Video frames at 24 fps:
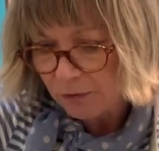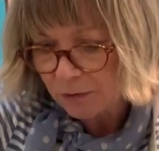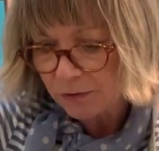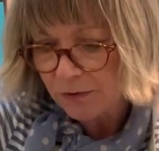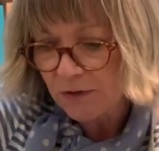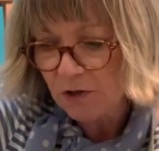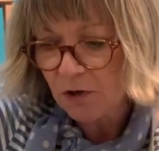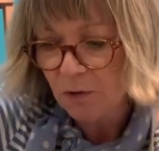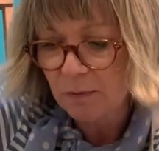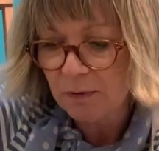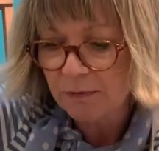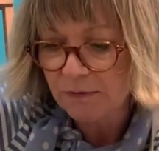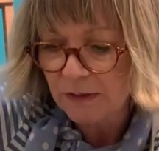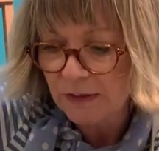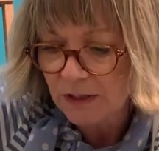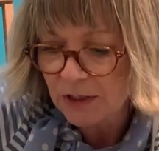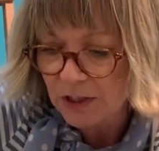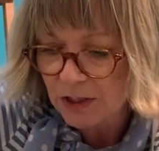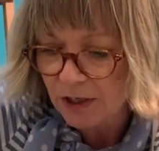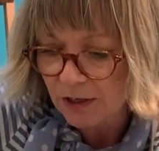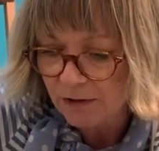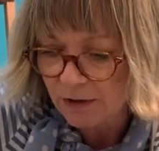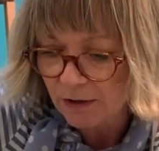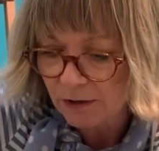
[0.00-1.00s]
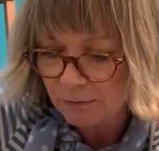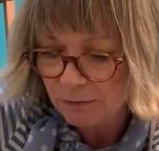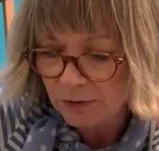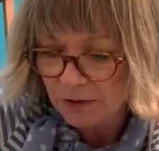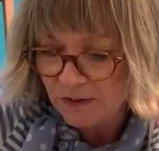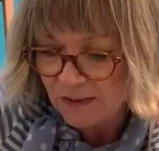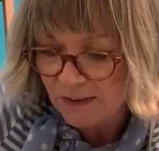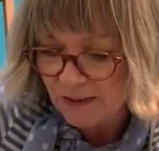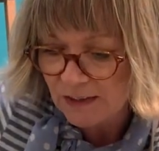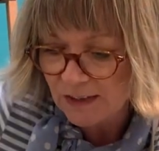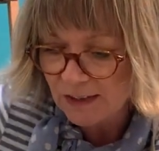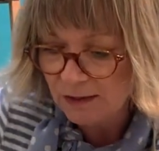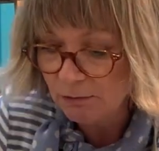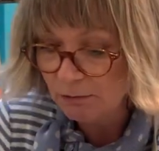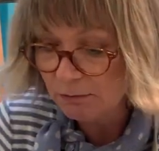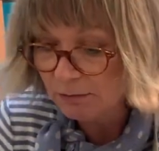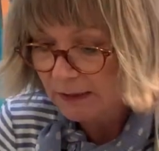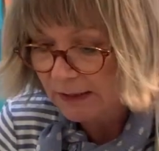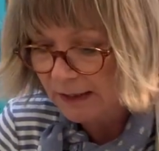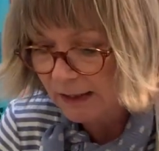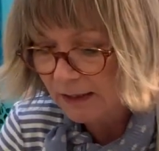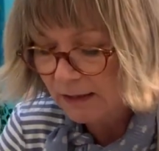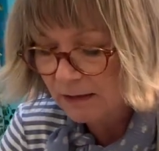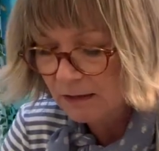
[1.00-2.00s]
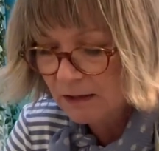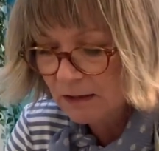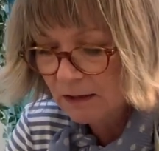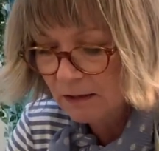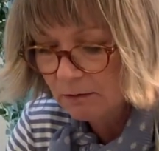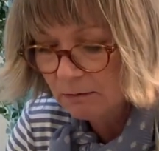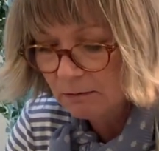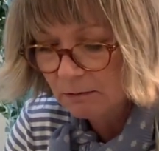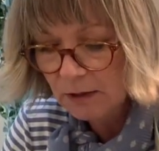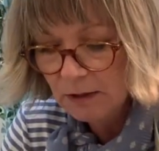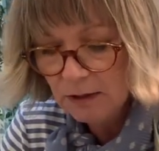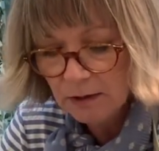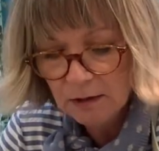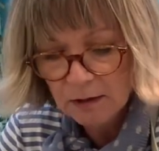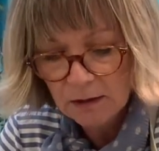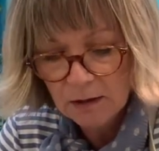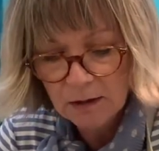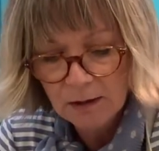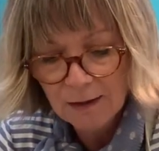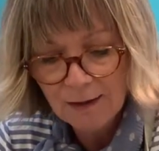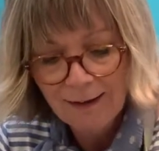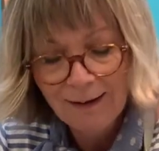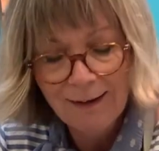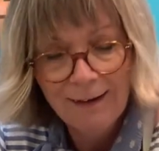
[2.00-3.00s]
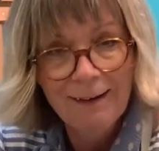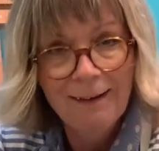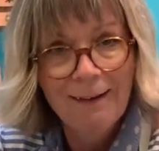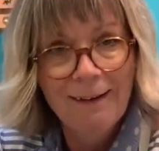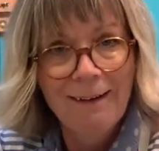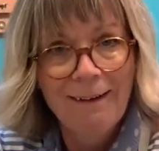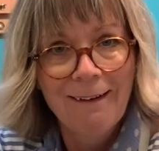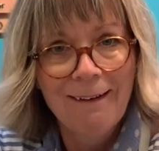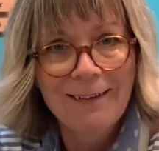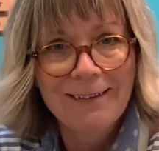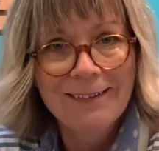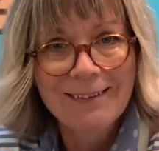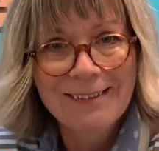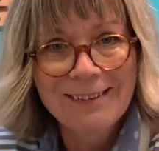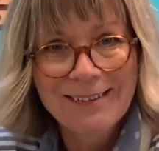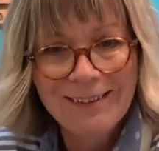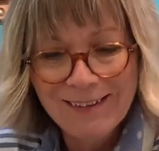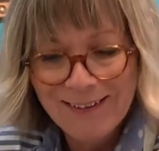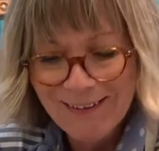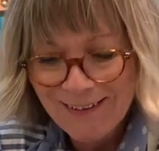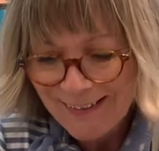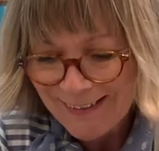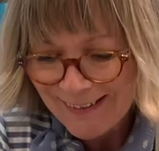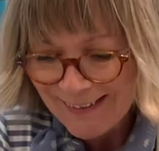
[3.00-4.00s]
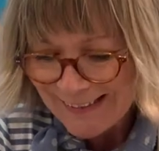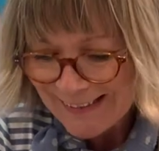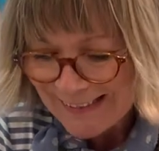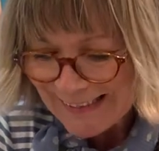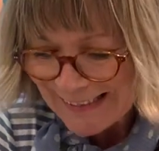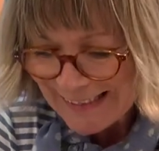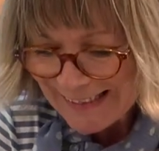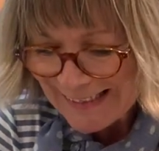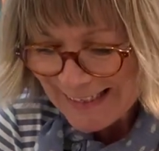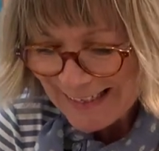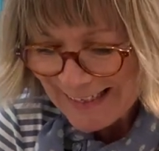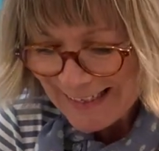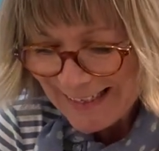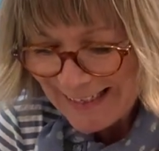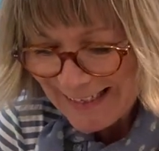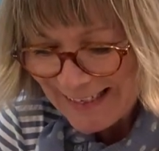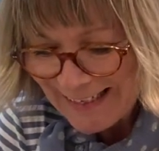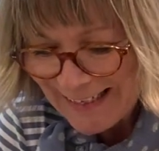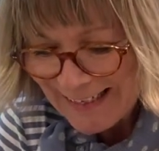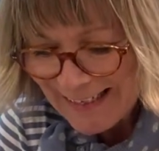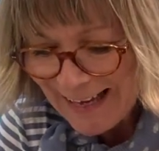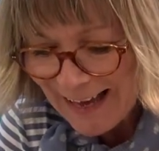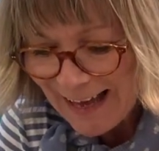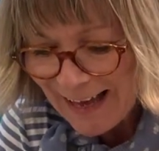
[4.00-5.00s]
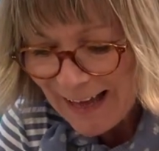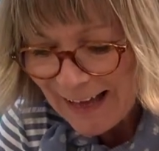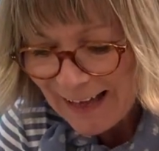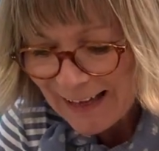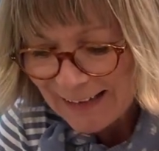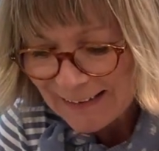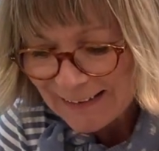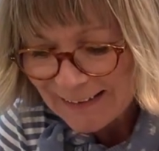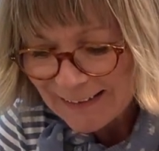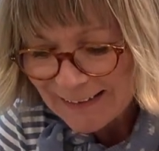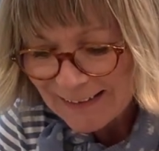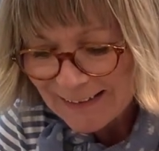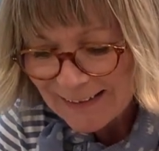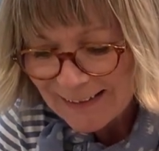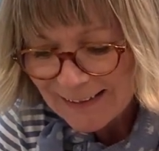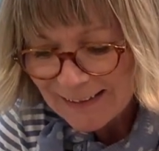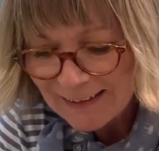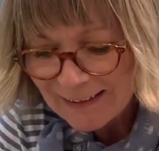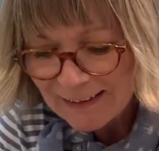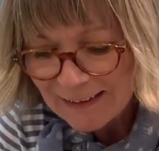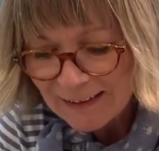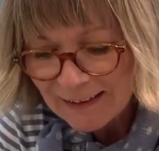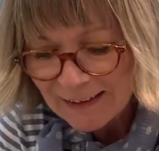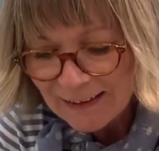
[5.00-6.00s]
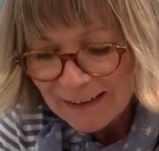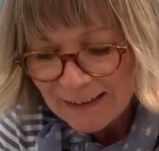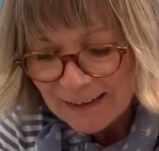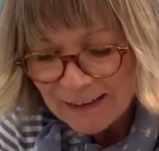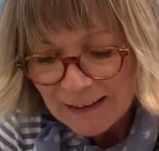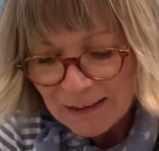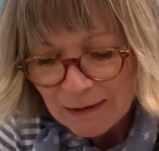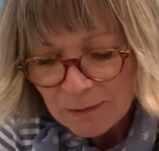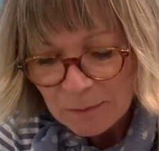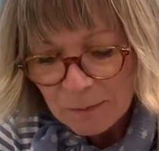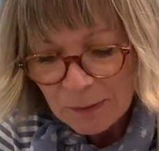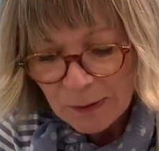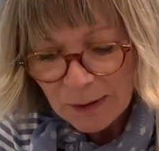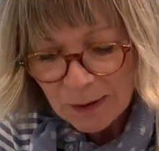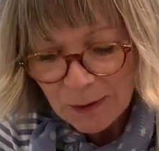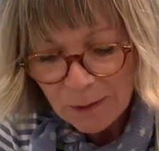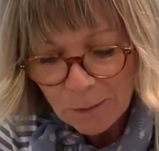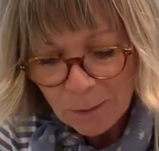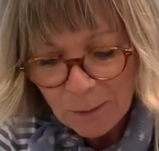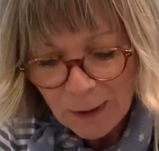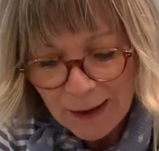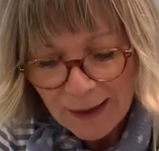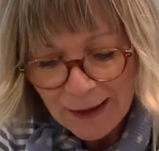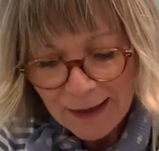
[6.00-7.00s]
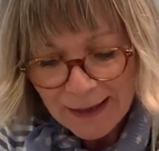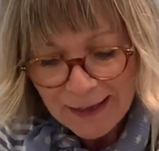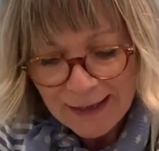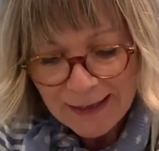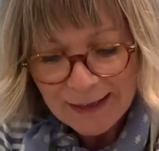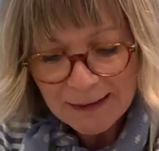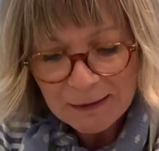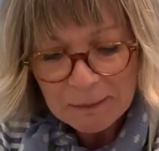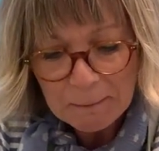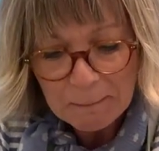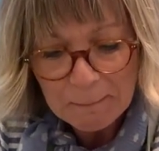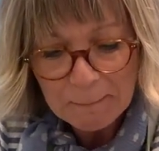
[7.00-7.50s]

go on top of each other. We'll just see what we get, shall we? Just so you can see, and pull away.